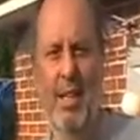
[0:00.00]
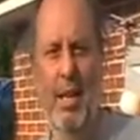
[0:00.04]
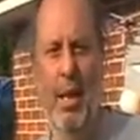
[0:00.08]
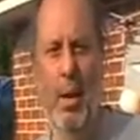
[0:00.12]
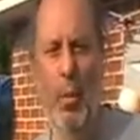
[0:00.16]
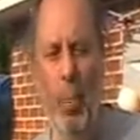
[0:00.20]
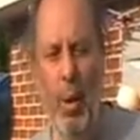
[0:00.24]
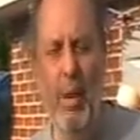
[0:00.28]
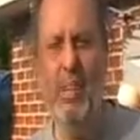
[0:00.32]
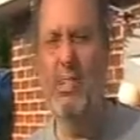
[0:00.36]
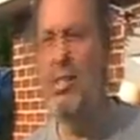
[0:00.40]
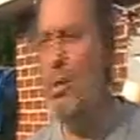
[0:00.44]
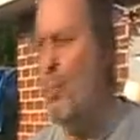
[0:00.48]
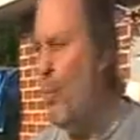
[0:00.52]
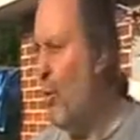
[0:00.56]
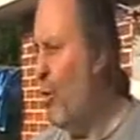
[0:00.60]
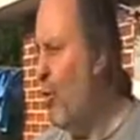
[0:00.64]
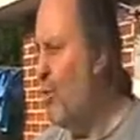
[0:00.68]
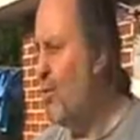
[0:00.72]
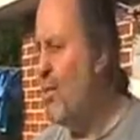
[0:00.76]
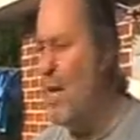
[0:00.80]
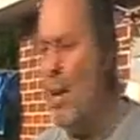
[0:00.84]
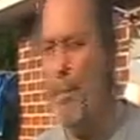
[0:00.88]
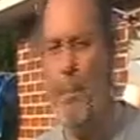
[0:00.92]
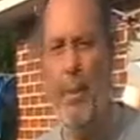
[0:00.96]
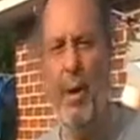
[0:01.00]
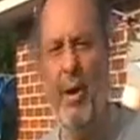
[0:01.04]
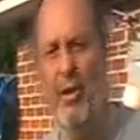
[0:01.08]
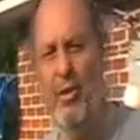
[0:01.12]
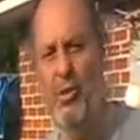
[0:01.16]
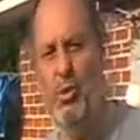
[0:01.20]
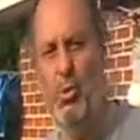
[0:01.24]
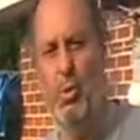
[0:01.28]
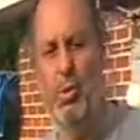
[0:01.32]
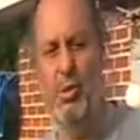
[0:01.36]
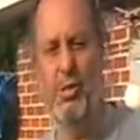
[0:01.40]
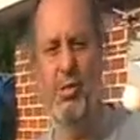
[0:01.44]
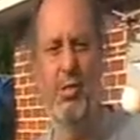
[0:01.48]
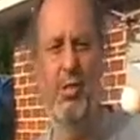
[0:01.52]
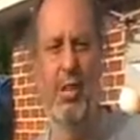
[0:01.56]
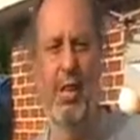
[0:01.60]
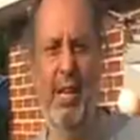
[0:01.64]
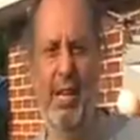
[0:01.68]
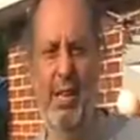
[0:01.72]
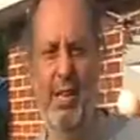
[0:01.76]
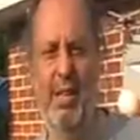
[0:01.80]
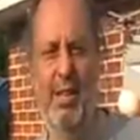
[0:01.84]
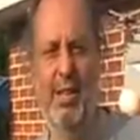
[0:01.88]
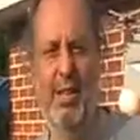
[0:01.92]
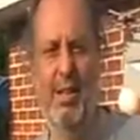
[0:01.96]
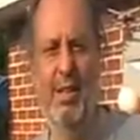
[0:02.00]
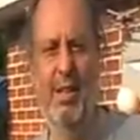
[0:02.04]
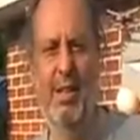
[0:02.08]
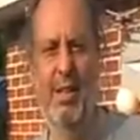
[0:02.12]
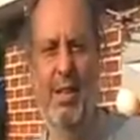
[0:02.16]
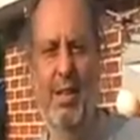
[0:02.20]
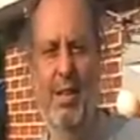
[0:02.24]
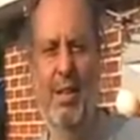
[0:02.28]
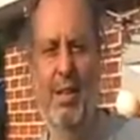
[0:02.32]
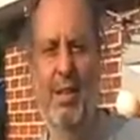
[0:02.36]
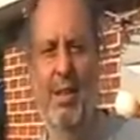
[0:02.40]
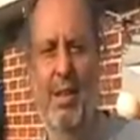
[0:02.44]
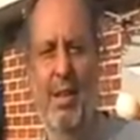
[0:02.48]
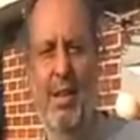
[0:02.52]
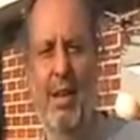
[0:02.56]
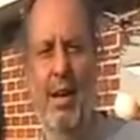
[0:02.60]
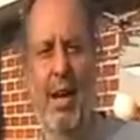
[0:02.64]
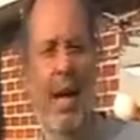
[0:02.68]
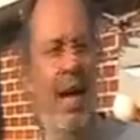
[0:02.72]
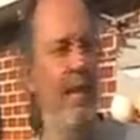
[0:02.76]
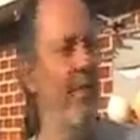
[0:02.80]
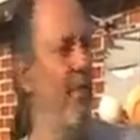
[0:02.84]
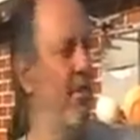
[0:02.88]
We're sick because our parents were sick. And